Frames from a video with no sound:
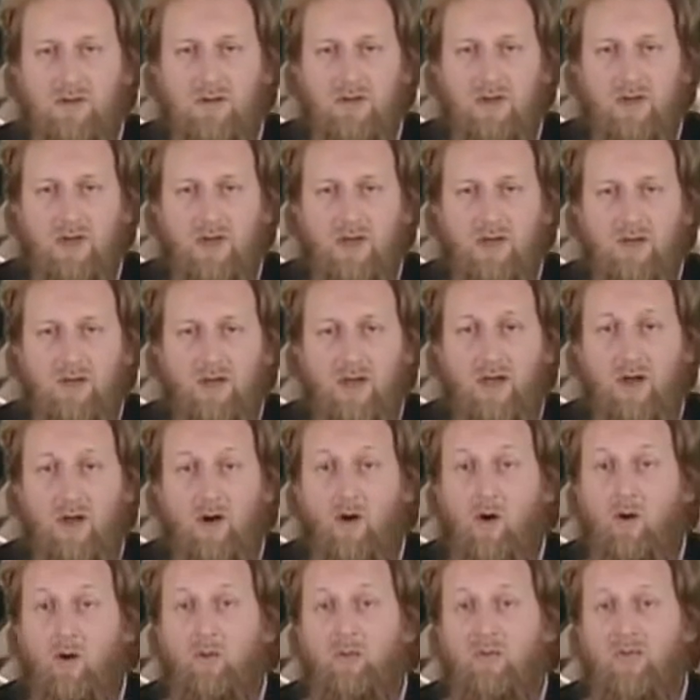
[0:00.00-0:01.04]
and I
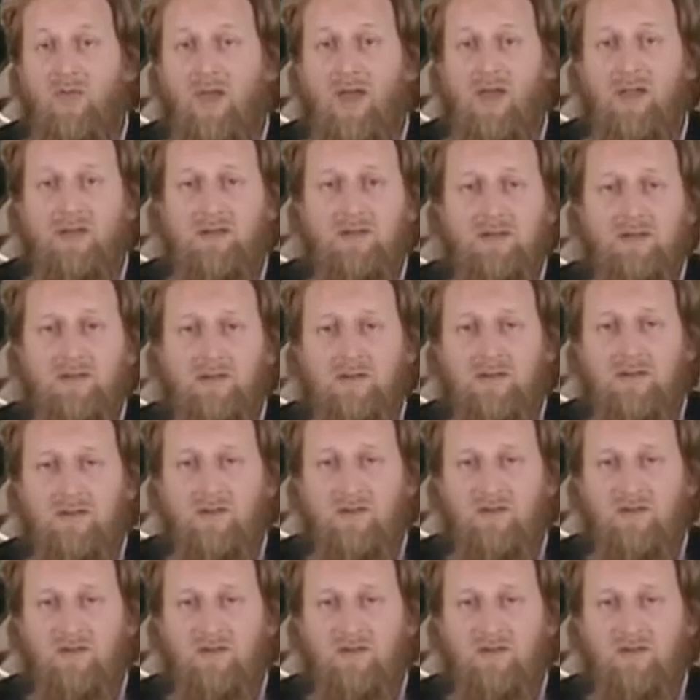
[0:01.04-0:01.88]
hope that you